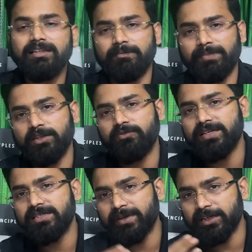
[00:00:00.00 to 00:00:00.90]
The pathway
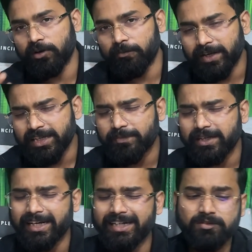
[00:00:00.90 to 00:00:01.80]
is a bit complex,
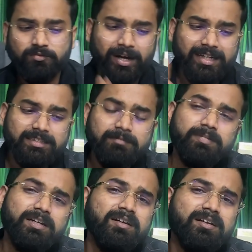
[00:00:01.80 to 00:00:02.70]
but it is quite simple